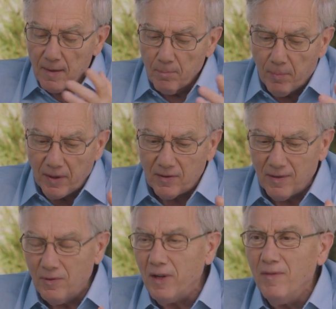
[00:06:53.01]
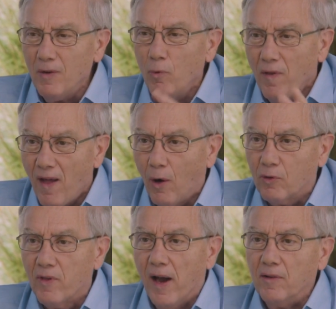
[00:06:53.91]
But even
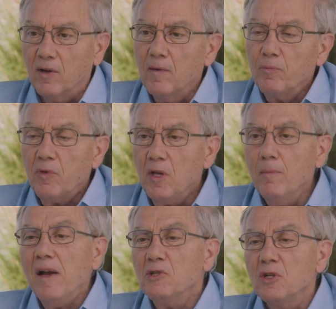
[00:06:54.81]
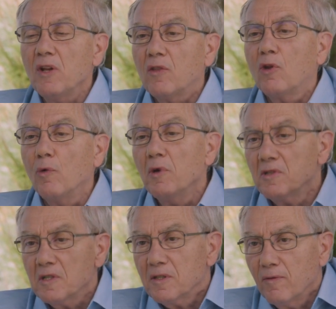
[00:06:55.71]
without that, imagine that there
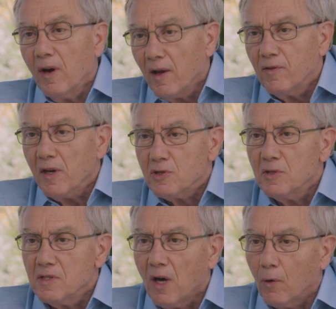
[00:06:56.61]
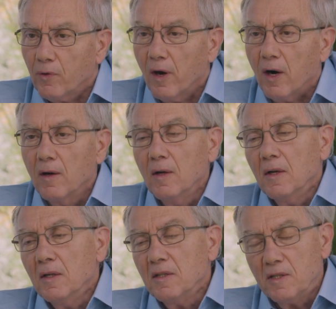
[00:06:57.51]
is a civilization out there,
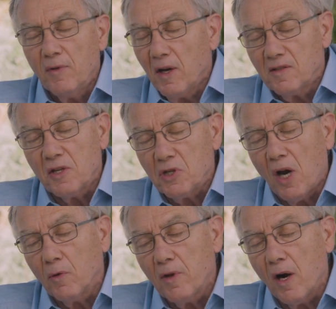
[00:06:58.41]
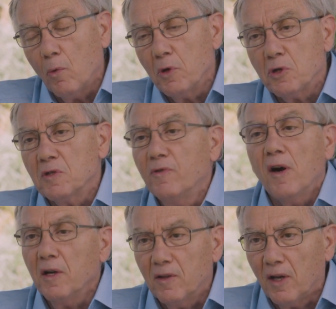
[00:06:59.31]
a civilization out there which is
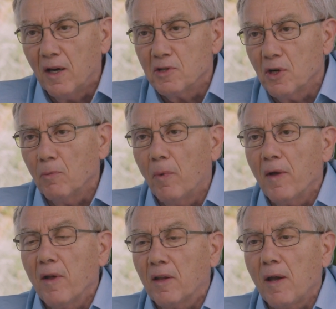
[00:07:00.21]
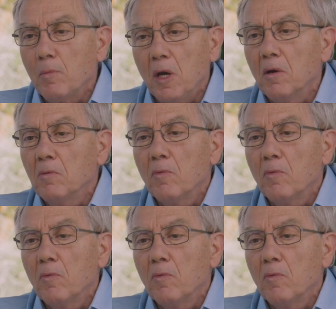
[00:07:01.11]
very intelligent. By that I mean